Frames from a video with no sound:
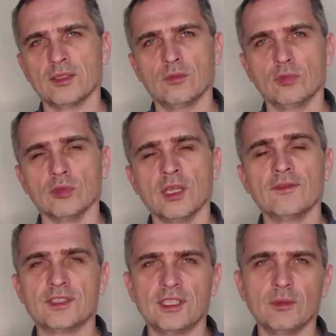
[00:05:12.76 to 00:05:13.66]
Either
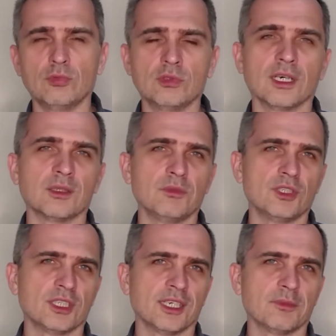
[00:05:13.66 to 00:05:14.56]
hold on,
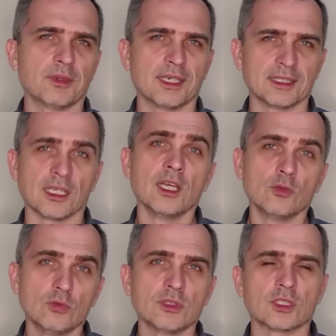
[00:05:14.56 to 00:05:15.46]
or leave for the
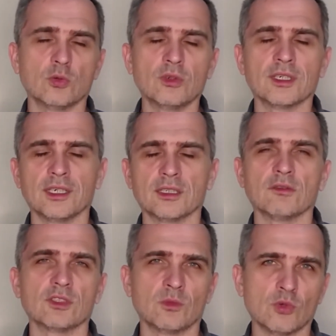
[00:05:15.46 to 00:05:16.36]
Russian
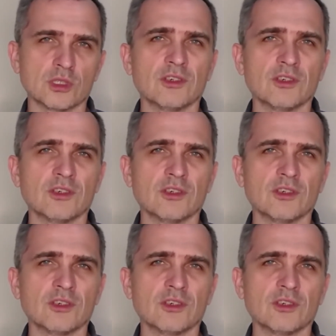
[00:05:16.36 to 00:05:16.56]
Federation.